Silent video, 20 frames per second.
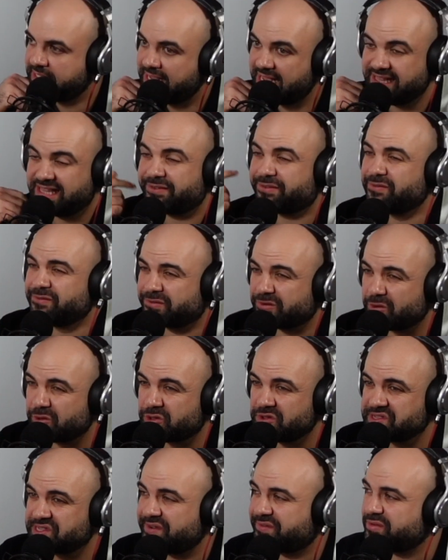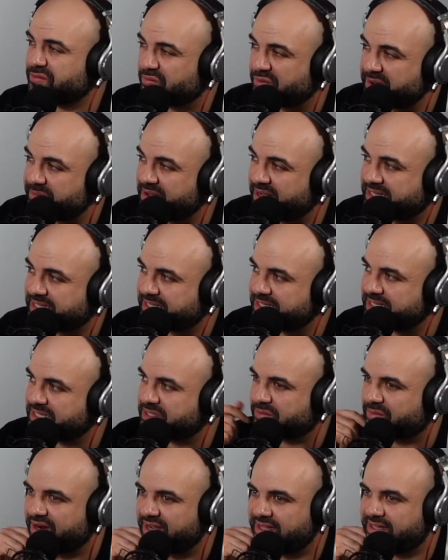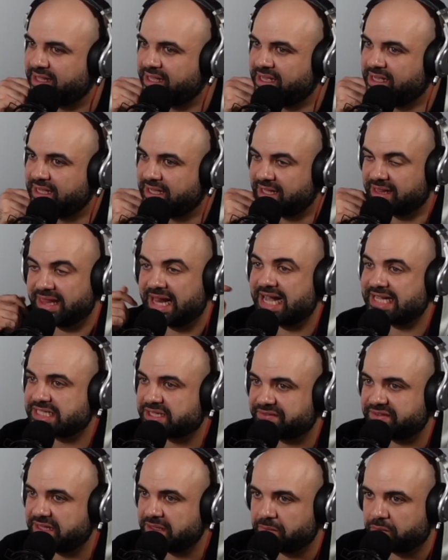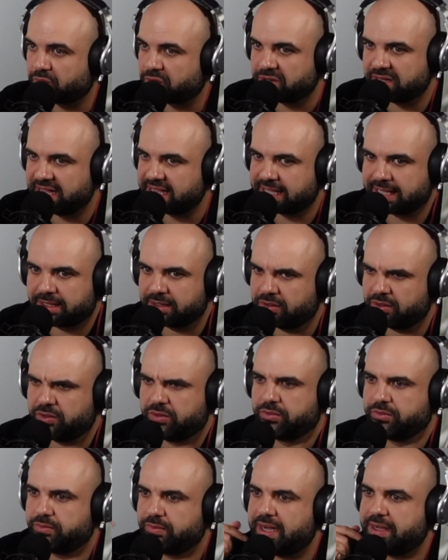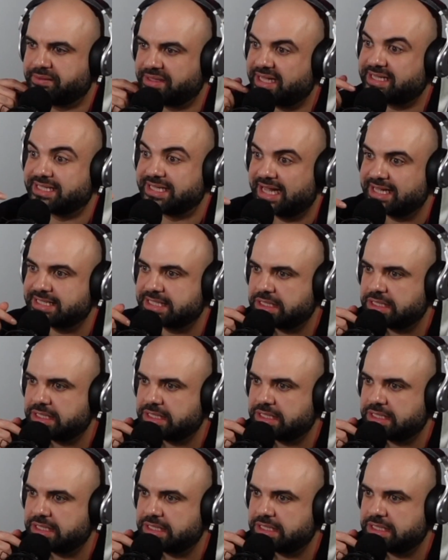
And different versions, different remixes, right? Lots of them were like, oh, wow, that's that